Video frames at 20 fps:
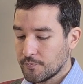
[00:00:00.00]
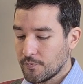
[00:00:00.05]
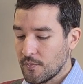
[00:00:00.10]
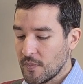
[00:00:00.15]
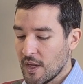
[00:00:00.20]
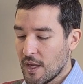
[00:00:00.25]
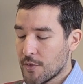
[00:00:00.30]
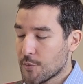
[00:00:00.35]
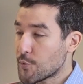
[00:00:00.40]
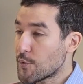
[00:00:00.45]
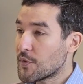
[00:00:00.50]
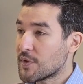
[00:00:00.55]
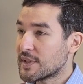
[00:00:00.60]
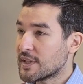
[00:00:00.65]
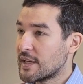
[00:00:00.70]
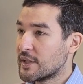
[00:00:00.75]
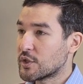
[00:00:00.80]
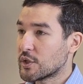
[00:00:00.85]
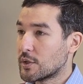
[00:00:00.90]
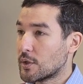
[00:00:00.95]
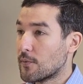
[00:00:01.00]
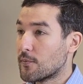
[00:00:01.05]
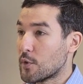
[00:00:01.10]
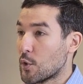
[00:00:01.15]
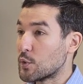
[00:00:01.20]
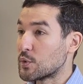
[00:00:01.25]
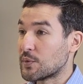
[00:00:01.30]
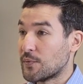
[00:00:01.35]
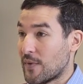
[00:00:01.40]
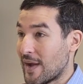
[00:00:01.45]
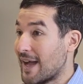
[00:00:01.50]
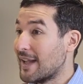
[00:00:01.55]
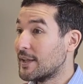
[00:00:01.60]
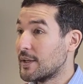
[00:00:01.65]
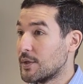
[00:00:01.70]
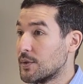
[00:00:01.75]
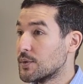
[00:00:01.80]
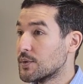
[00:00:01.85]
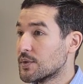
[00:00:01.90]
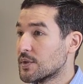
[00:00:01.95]
entronization of those
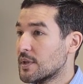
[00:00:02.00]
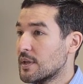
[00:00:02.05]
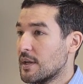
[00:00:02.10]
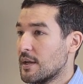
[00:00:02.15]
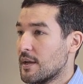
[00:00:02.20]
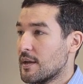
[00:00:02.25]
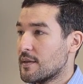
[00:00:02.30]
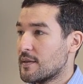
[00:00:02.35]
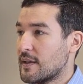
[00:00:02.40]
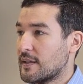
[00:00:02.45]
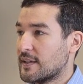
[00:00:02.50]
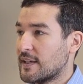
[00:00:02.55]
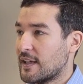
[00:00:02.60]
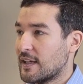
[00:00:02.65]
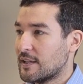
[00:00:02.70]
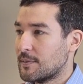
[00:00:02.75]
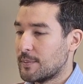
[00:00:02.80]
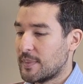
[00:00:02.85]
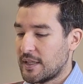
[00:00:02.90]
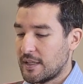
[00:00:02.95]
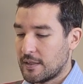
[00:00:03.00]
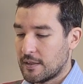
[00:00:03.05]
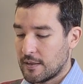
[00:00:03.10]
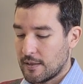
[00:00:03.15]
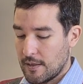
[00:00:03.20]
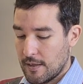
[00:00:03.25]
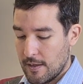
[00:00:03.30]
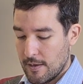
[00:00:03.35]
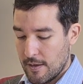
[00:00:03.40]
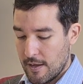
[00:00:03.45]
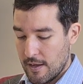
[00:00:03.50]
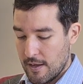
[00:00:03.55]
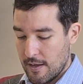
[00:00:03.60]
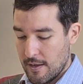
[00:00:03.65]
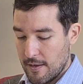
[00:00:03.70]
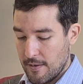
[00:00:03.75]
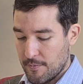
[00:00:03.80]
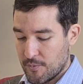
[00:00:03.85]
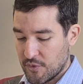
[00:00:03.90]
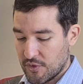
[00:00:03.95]
values that had been
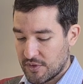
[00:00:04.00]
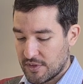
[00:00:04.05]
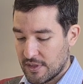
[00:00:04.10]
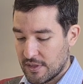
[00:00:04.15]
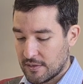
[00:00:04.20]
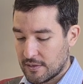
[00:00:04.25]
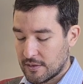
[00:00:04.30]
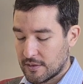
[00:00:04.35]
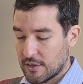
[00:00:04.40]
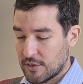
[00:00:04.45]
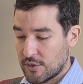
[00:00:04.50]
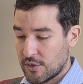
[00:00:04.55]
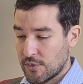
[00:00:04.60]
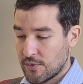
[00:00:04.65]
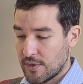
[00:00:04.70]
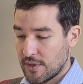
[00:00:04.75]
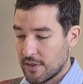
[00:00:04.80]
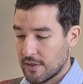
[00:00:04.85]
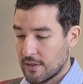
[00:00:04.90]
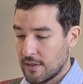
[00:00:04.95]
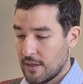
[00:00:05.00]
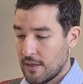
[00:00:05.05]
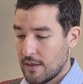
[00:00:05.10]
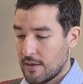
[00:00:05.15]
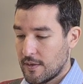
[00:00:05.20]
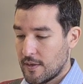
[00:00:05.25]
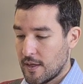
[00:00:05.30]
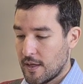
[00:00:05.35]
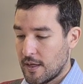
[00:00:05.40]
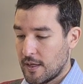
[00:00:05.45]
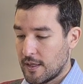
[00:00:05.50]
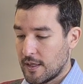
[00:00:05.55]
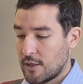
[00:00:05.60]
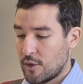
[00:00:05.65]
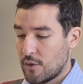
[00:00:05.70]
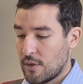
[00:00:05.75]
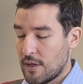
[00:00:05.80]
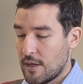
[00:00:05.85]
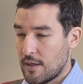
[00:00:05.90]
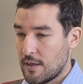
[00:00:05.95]
presented during
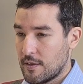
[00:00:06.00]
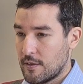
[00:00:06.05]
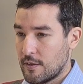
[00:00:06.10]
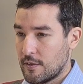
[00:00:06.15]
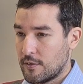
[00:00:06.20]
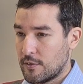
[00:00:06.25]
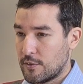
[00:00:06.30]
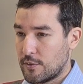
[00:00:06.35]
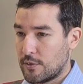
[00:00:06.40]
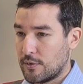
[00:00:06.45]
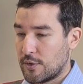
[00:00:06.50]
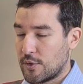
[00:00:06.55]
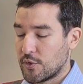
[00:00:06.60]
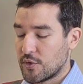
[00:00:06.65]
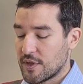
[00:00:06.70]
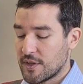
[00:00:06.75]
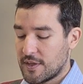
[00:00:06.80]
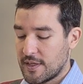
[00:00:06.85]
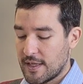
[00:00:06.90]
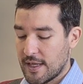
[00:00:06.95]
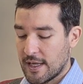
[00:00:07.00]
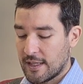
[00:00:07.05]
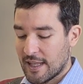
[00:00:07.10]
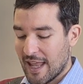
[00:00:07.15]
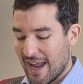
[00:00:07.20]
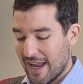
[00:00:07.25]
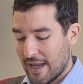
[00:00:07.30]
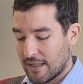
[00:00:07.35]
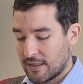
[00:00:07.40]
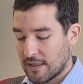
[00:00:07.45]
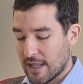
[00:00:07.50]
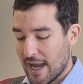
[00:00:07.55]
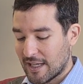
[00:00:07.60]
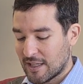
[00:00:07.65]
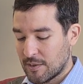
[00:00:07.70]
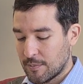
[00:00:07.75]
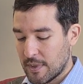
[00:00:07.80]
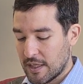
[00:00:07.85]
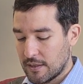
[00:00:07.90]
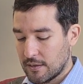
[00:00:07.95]
the
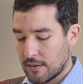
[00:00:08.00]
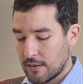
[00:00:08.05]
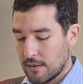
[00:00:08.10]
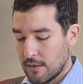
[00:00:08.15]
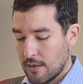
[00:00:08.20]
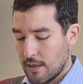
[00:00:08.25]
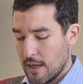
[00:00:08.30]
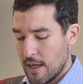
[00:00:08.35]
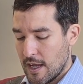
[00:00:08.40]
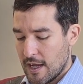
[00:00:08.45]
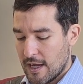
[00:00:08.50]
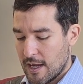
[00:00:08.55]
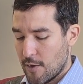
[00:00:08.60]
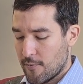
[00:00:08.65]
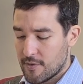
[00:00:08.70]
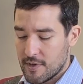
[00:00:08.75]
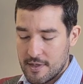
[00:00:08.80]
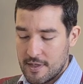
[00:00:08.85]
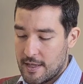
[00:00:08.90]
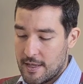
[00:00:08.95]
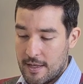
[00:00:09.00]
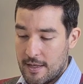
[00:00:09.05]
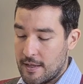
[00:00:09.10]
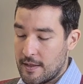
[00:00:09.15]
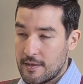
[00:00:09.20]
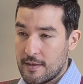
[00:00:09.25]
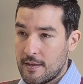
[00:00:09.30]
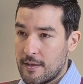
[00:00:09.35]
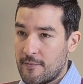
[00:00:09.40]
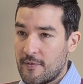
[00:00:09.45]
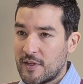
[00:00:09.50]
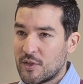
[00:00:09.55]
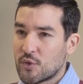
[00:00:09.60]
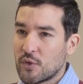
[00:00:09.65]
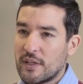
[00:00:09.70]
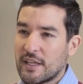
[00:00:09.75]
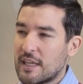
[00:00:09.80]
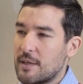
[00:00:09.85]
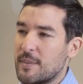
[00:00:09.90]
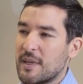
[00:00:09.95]
Enlightenment. However,
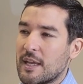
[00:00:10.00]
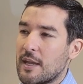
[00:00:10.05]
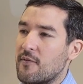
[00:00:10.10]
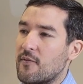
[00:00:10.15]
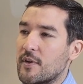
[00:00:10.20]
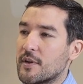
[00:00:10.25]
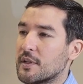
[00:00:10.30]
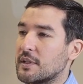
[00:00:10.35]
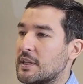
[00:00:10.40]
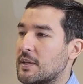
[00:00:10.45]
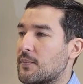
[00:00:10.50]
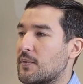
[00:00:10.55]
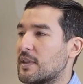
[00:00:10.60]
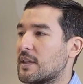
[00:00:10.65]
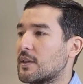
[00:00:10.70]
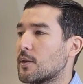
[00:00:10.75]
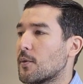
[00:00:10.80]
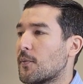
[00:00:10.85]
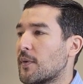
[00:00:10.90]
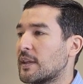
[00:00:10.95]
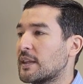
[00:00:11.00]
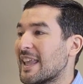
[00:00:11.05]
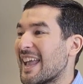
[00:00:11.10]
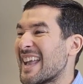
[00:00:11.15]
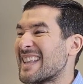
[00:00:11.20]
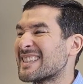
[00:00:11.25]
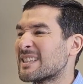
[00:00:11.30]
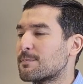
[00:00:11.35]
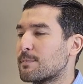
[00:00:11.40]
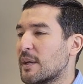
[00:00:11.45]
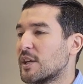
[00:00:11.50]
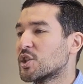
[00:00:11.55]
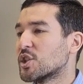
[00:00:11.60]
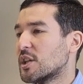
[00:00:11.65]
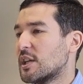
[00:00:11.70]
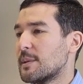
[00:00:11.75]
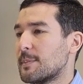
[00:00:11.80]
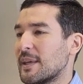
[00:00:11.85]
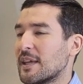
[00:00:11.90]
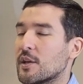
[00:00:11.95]
eventually he became very different of it,
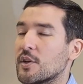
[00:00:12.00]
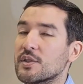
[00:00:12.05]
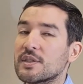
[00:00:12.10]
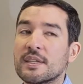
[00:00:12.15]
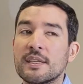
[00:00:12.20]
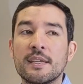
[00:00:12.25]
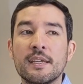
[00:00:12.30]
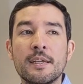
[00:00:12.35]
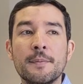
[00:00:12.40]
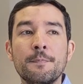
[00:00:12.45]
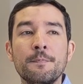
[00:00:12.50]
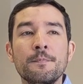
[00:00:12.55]
especially because he